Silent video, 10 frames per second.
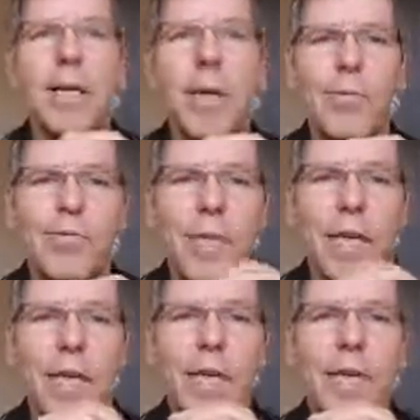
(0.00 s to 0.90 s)
Now,
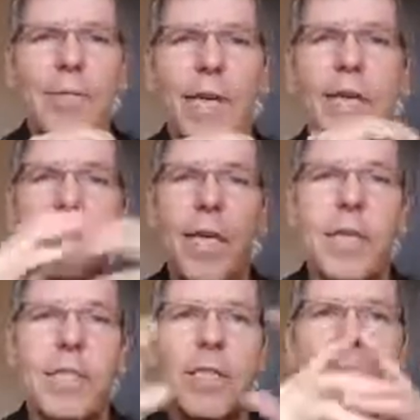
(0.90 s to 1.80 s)
and
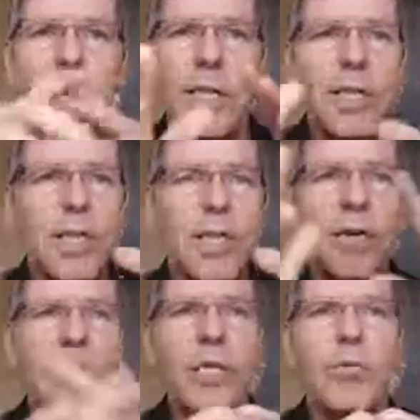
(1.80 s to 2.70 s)
as I see the
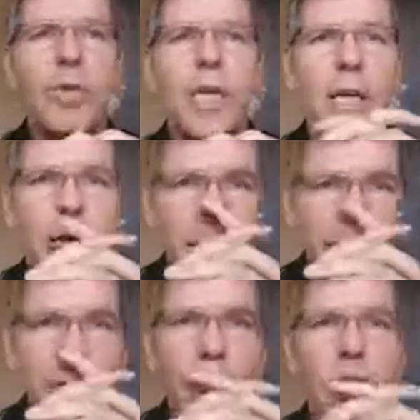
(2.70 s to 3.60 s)
Facebook
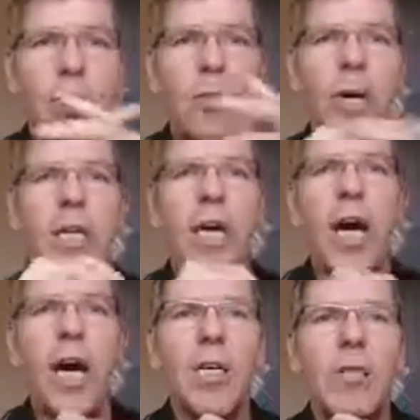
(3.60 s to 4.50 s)
note go by, the
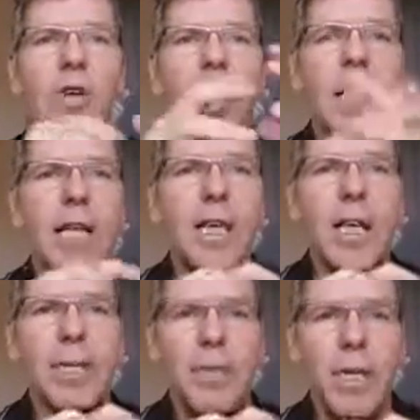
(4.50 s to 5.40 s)
art of
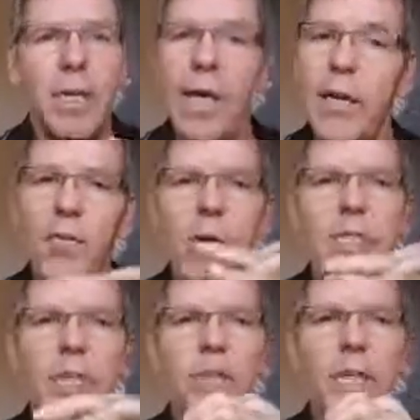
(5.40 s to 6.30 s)
connecting. And of
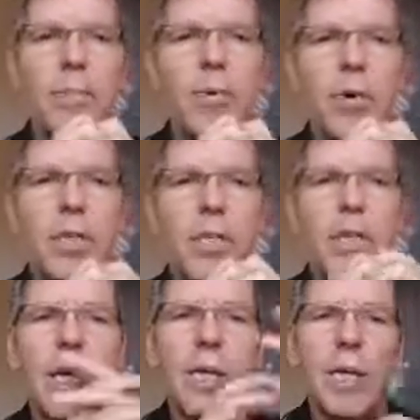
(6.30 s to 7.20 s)
course, that's very important.
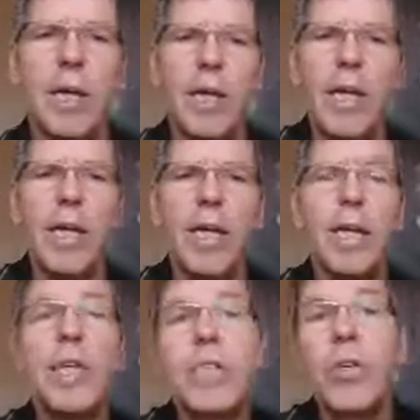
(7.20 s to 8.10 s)
And again,
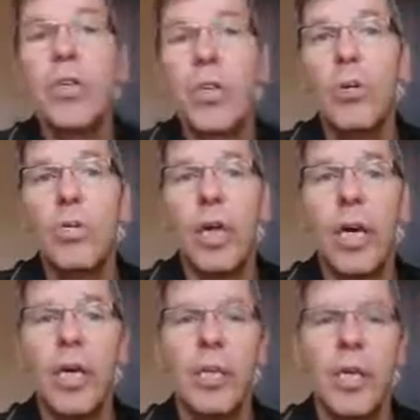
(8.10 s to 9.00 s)
increasing your social
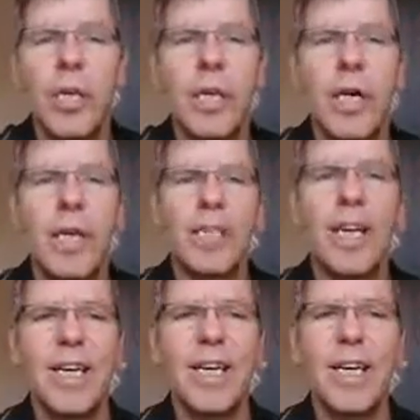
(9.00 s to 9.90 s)
acumen,
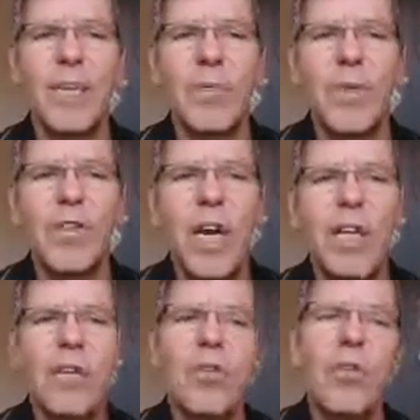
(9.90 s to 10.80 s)
exactly that, with
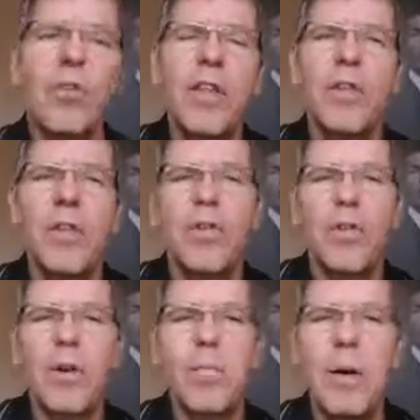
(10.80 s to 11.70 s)
tried and true methods
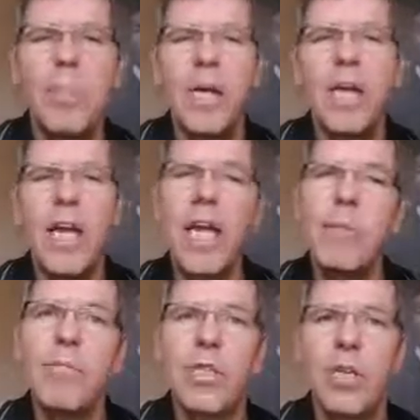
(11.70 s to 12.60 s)
for remembering
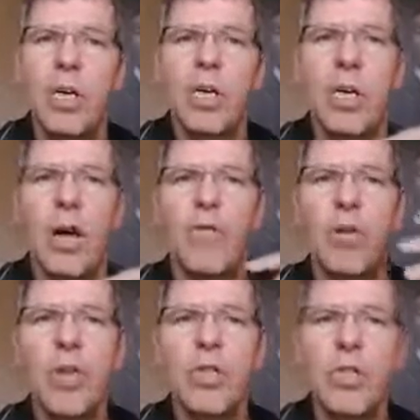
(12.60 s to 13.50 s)
names,
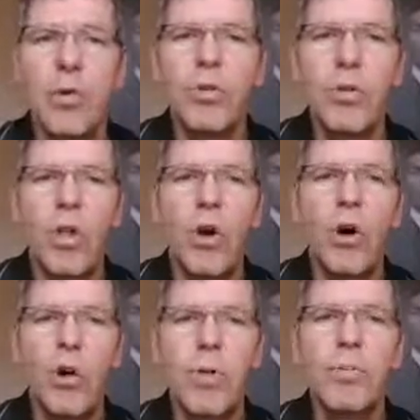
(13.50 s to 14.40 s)
avoiding social
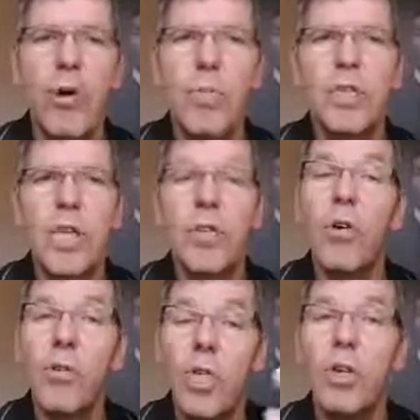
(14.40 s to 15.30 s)
awkward moments. I
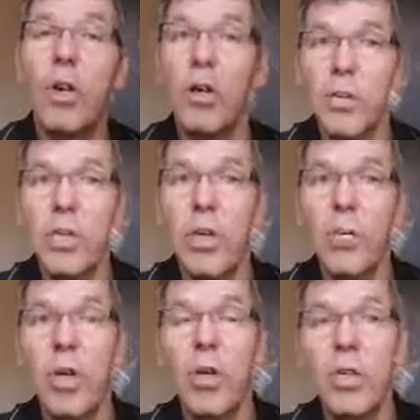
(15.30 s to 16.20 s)
talked into
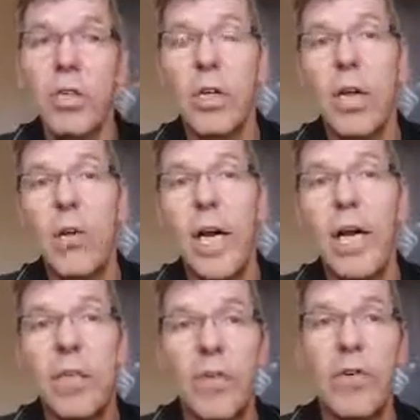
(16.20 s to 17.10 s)
cultural
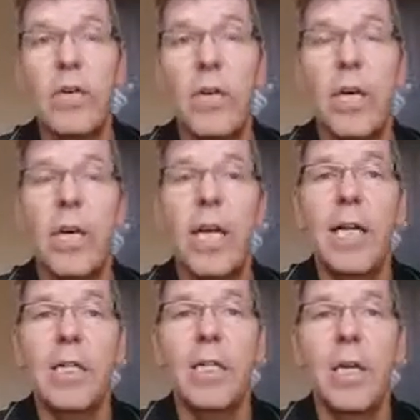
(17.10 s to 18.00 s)
awareness a few
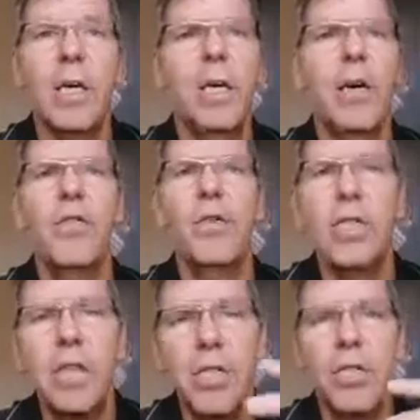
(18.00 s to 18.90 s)
a few
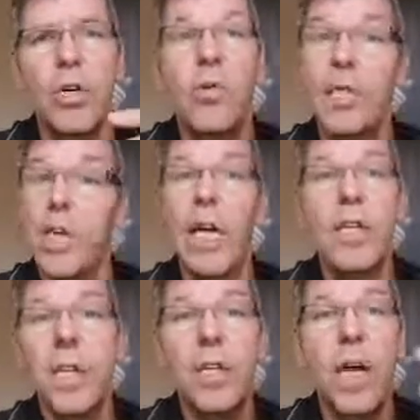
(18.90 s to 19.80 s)
sessions ago, which
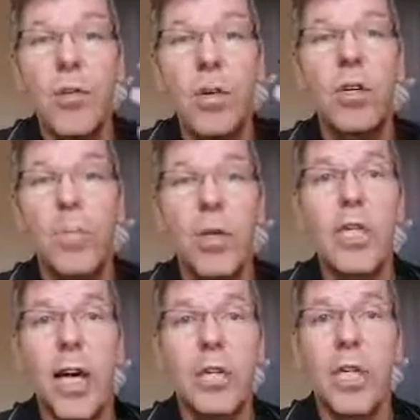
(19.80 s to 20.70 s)
again, you can download the
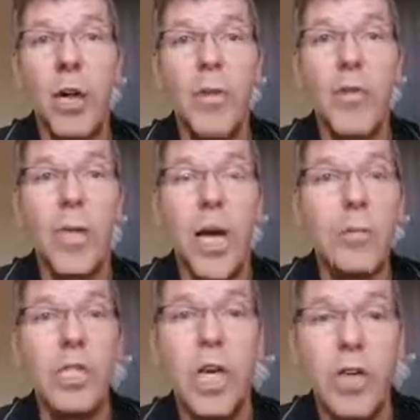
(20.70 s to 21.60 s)
podcast now from the
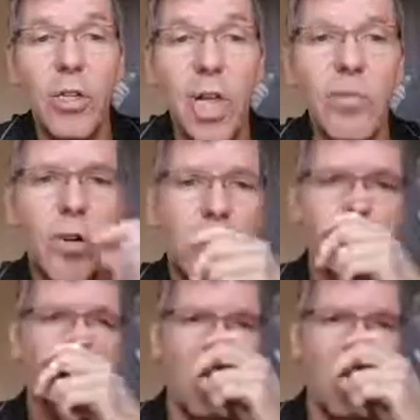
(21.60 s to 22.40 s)
IBGR.network.